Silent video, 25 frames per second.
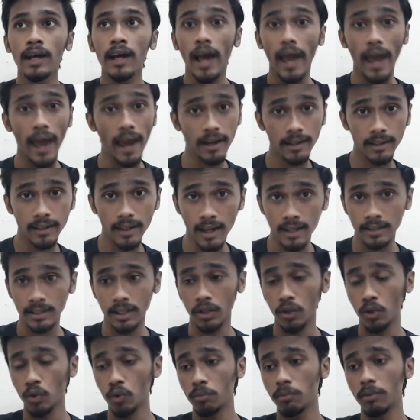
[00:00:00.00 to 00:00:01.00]
act as
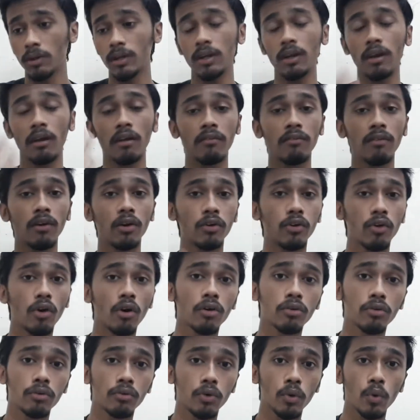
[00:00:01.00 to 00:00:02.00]
a human, it will
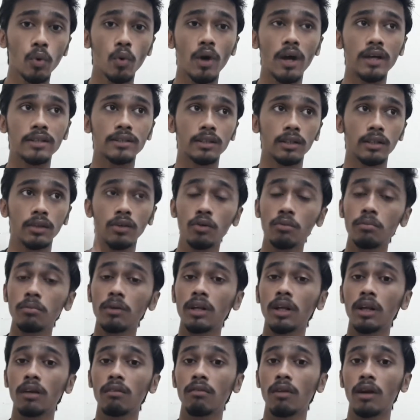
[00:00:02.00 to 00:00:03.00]
talk to you as a
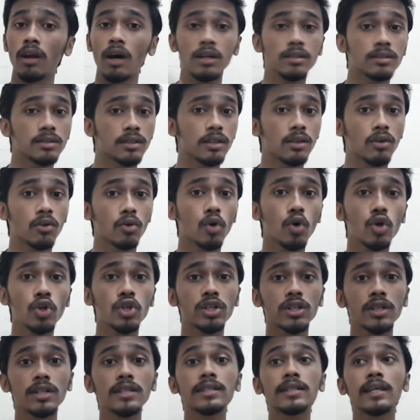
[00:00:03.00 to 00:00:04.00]
human, it will answer your
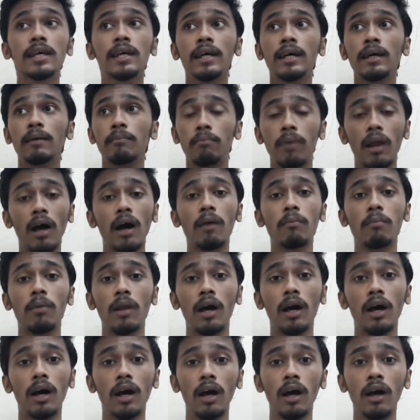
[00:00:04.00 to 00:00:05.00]
questions, blah
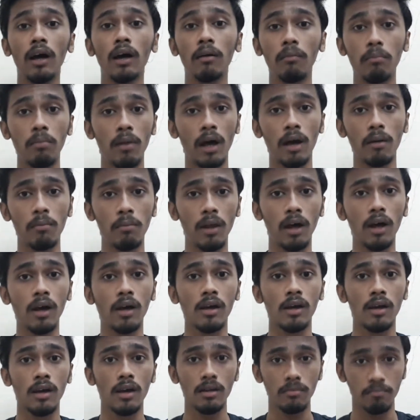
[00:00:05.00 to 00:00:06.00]
blah blah
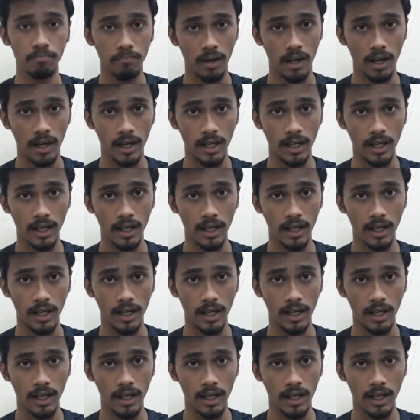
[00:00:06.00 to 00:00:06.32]
blah blah.